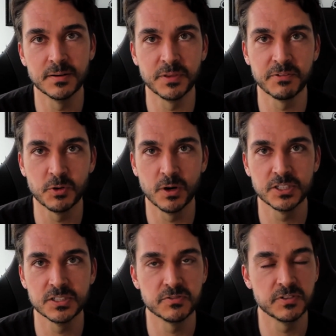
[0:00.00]
If you're
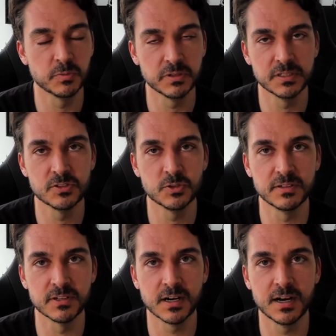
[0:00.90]
watching this video, please do
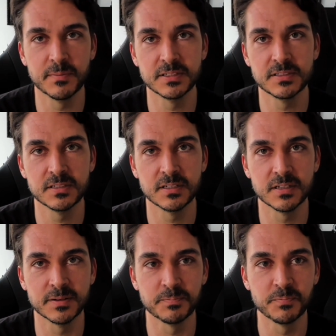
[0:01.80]
leave a comment
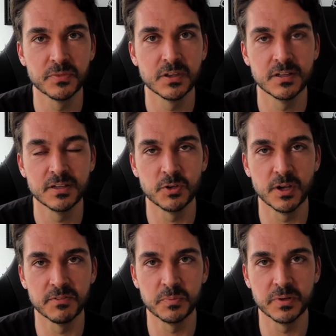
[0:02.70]
if you have
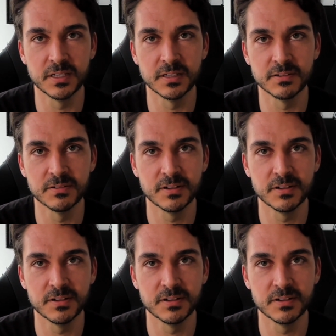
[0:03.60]
an opinion.